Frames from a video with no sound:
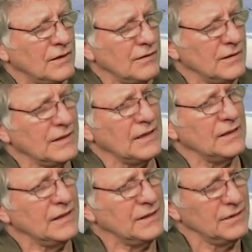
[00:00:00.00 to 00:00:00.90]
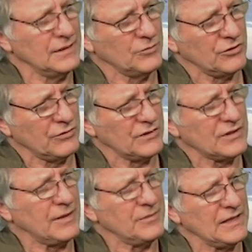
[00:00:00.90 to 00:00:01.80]
They're illegal immigrants
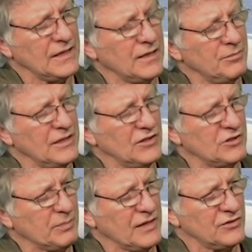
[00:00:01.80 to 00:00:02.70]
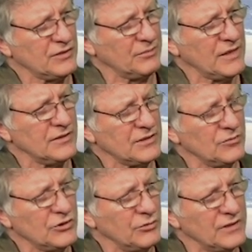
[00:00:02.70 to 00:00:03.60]
coming in and being sponsored by
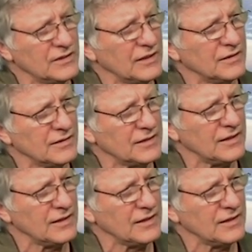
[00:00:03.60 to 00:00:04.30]
someone who is legal, is that it?